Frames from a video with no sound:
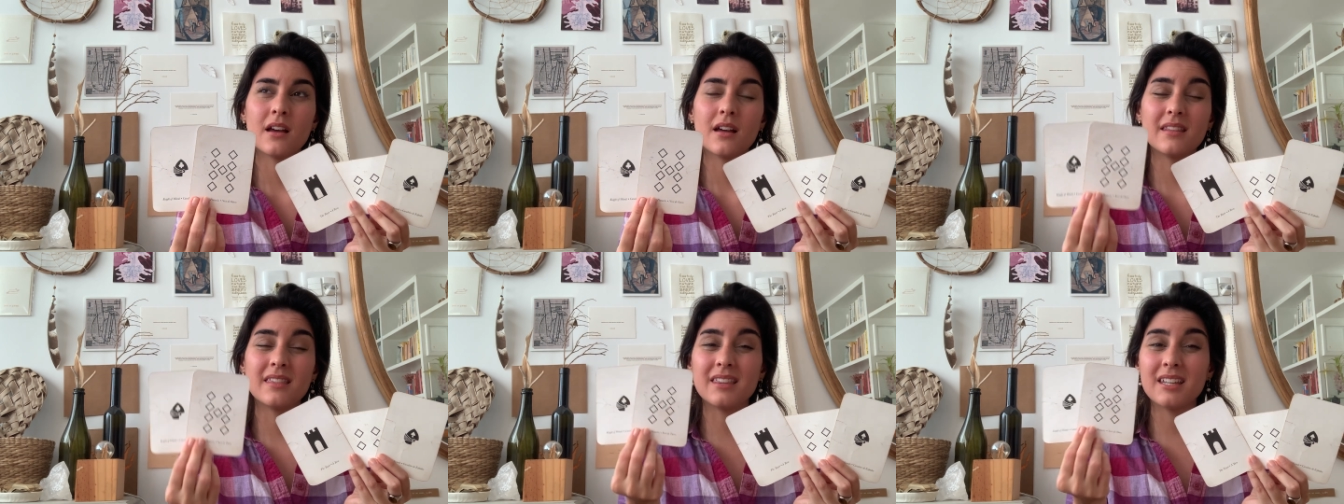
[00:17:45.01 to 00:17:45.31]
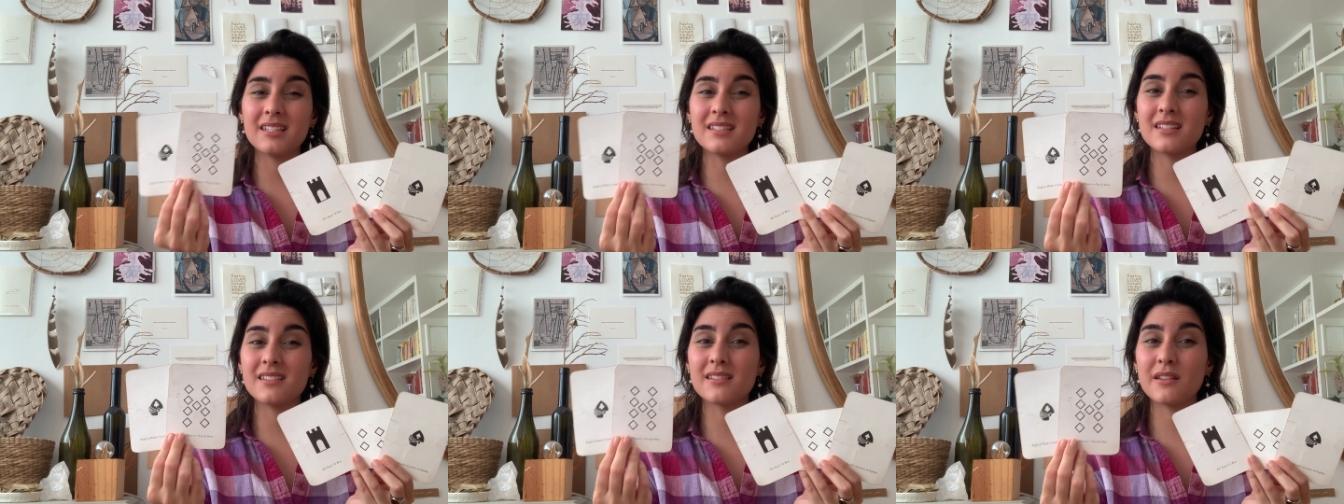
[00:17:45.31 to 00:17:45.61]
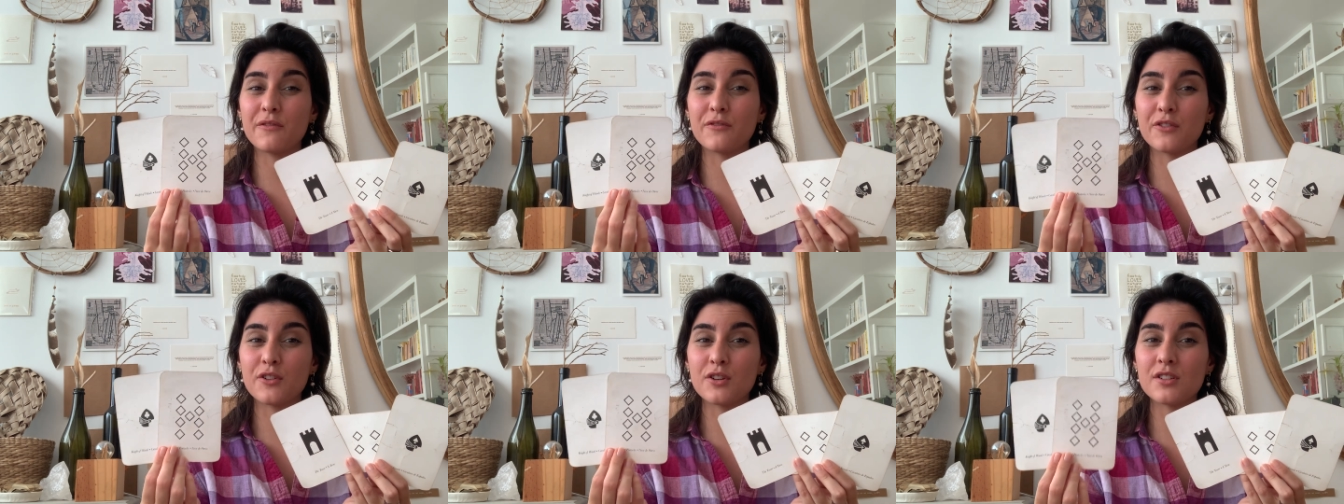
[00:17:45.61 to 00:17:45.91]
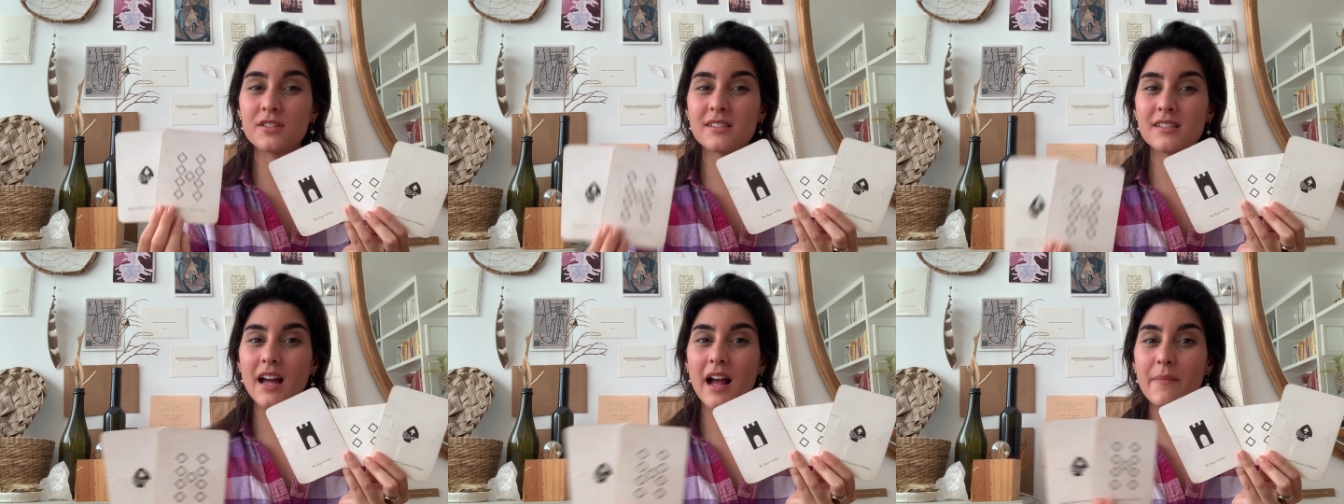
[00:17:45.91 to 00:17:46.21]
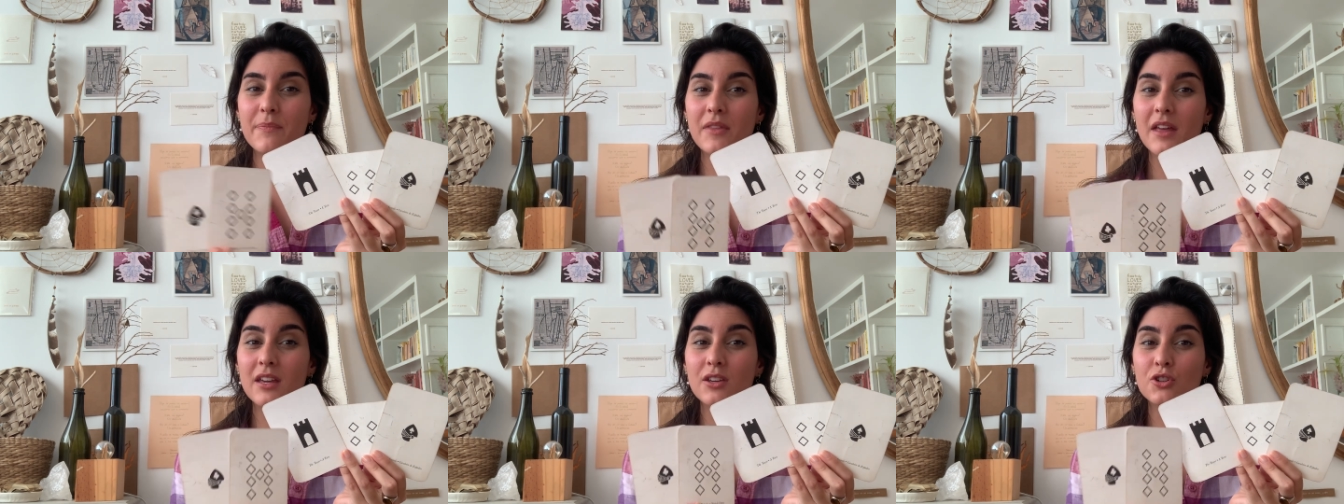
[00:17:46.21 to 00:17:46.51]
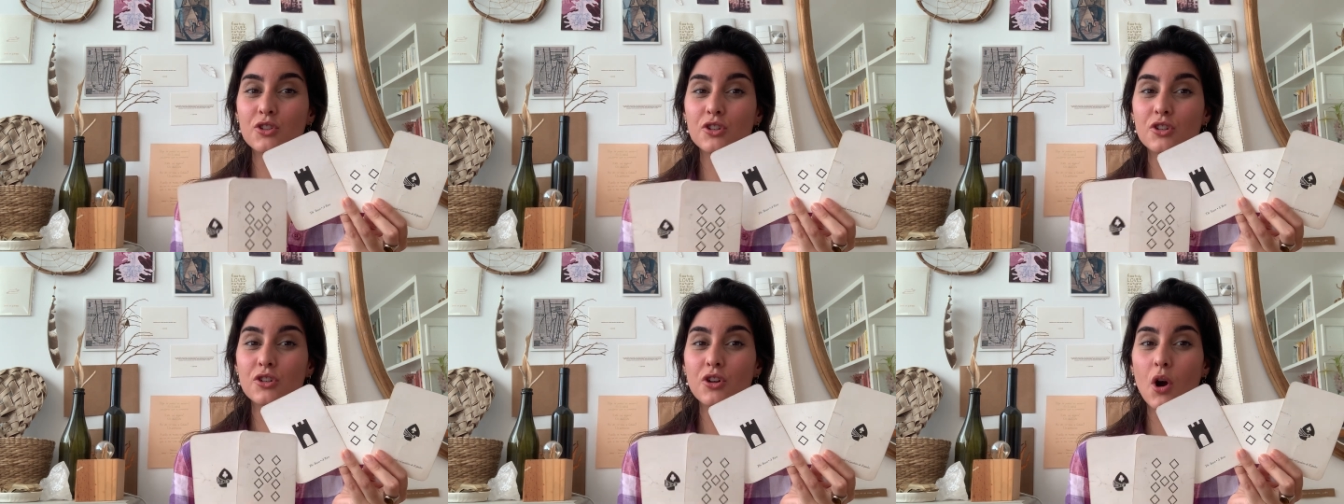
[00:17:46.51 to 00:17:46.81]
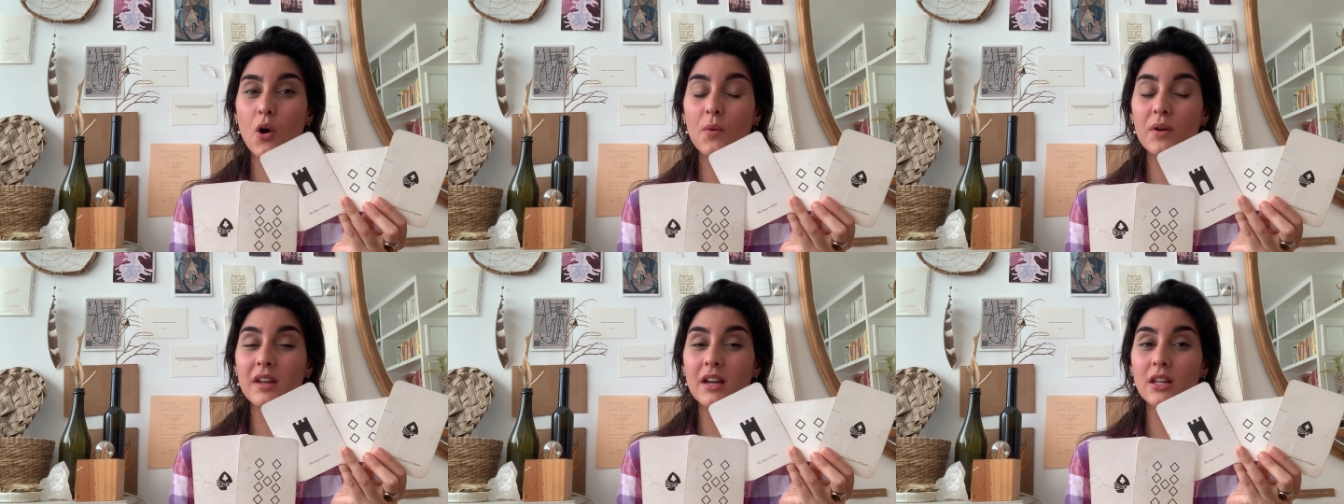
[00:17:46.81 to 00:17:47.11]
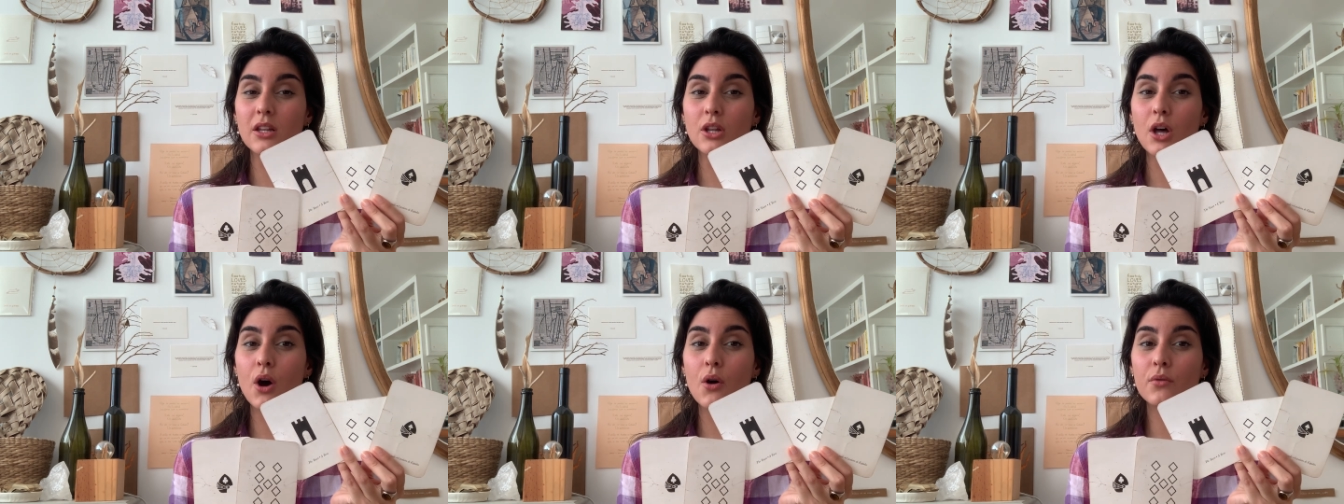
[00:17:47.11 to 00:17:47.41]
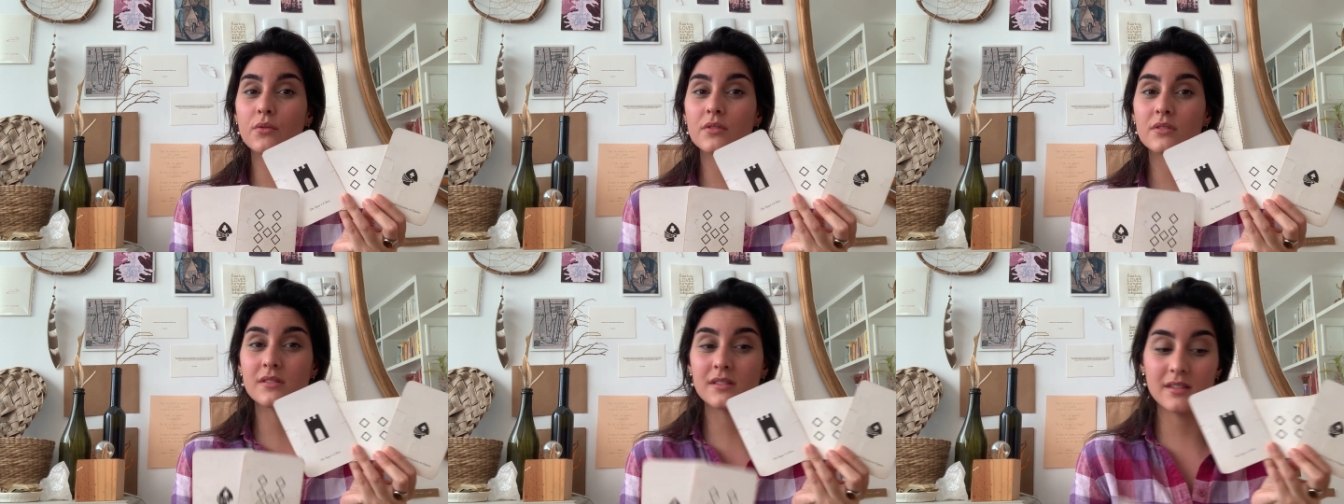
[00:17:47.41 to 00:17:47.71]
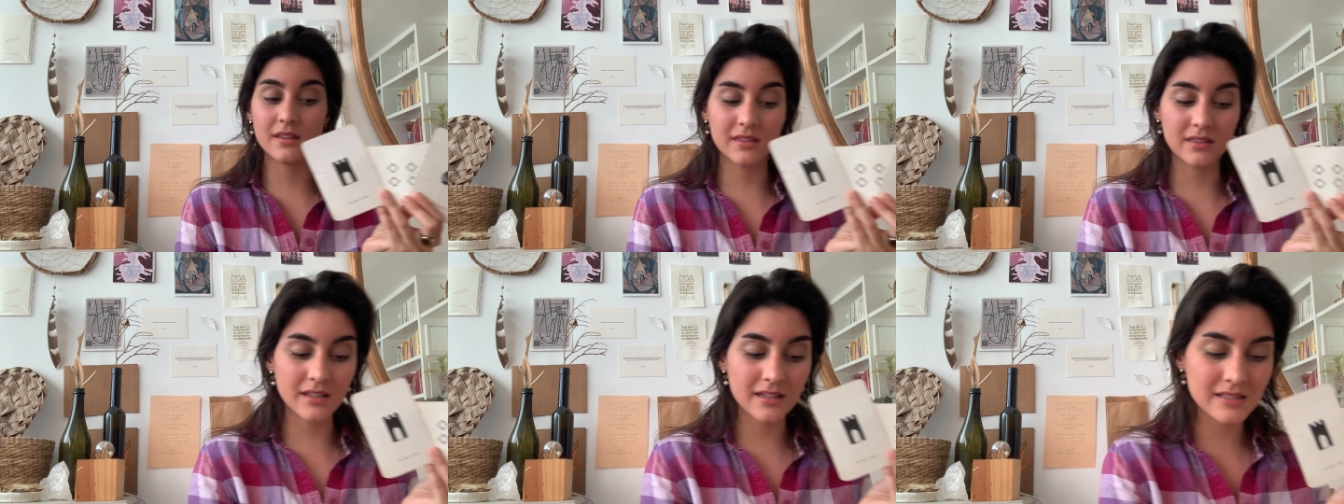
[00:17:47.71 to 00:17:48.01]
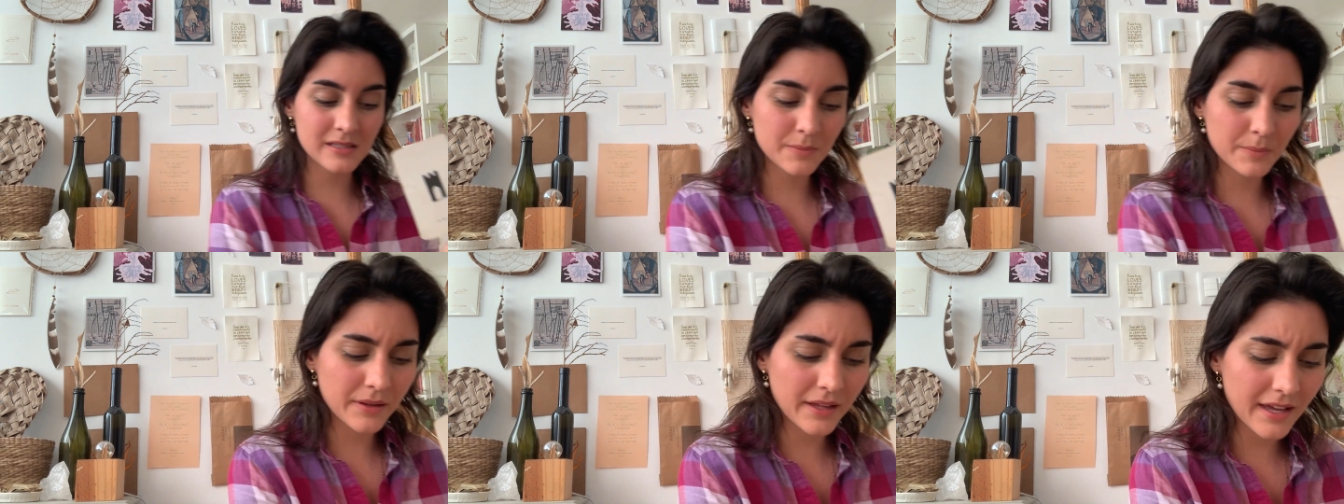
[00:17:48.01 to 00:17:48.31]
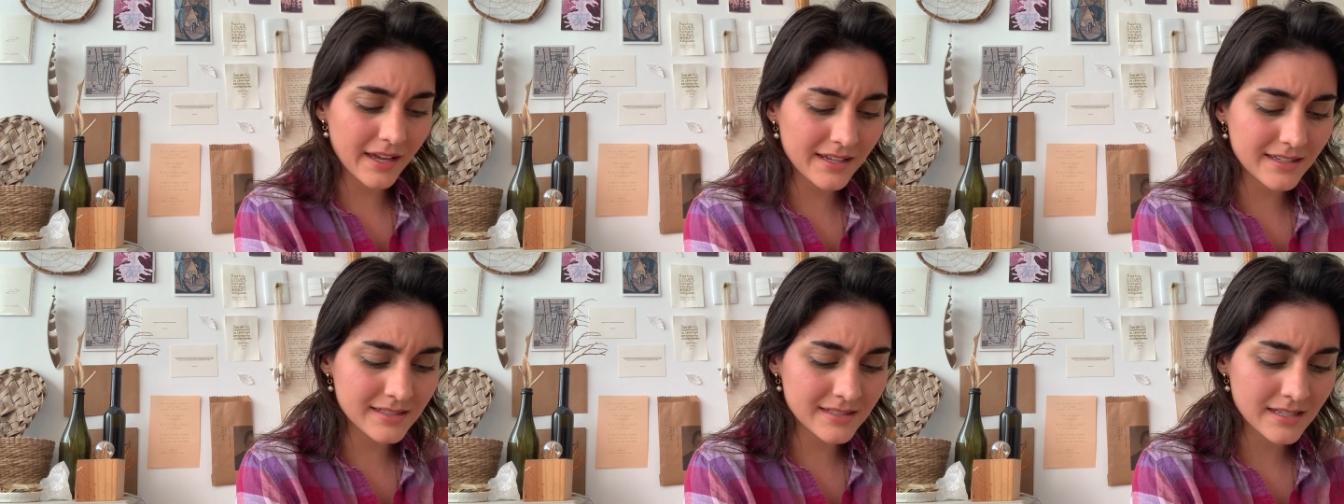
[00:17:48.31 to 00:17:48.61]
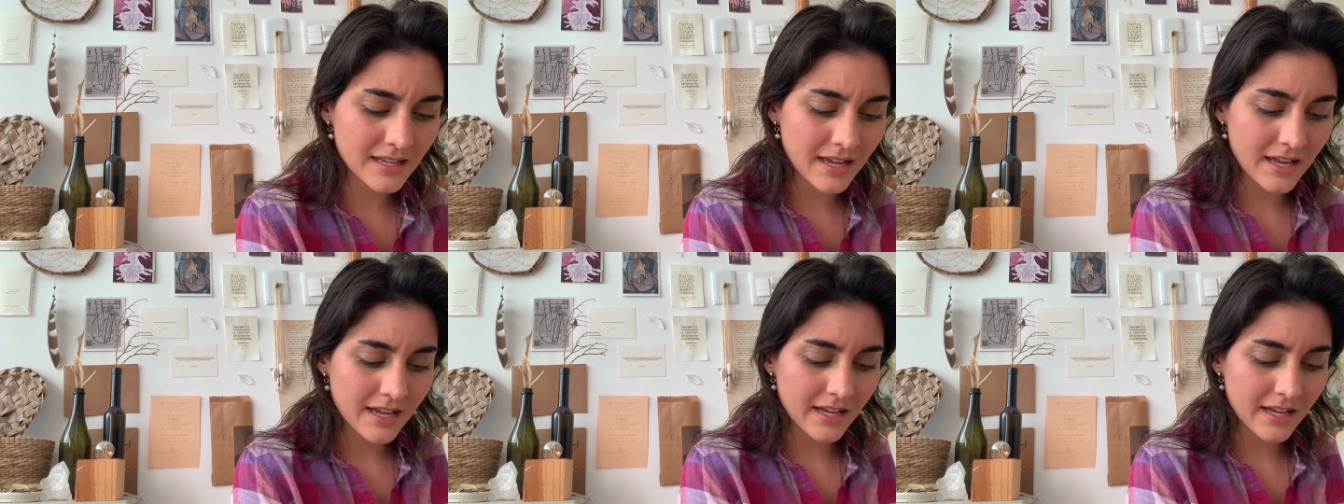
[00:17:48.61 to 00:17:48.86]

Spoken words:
this is the first time that you're going alone to this place.